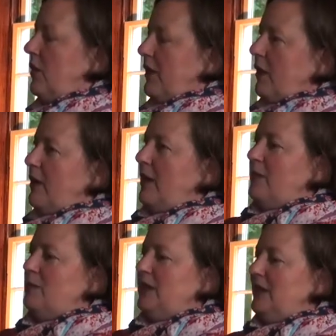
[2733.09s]
there are
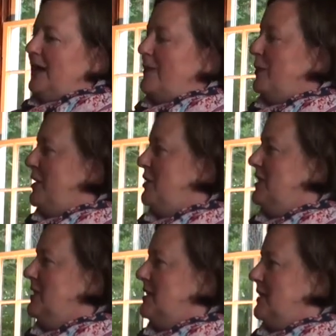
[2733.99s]
other milling
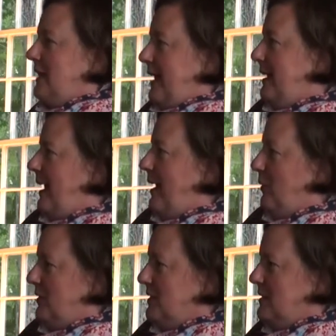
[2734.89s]
operations like
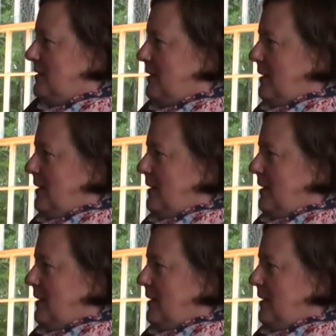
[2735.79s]
ours